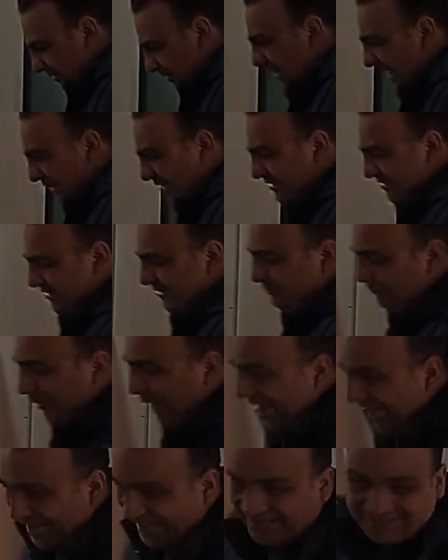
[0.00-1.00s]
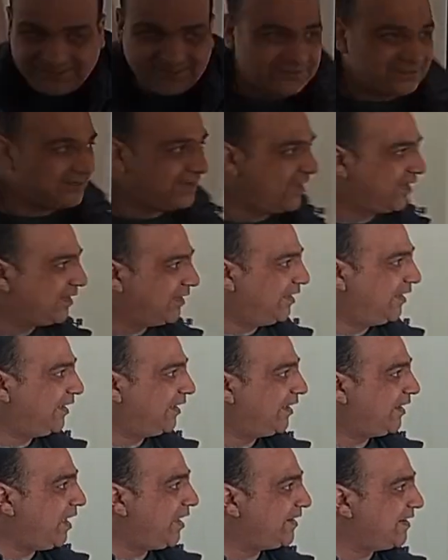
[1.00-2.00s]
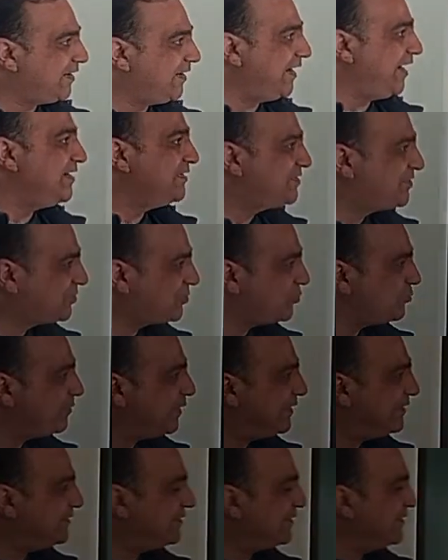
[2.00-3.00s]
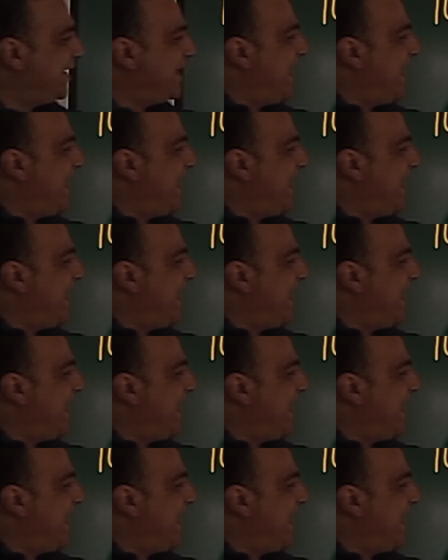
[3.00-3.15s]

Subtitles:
that's played on an instrument,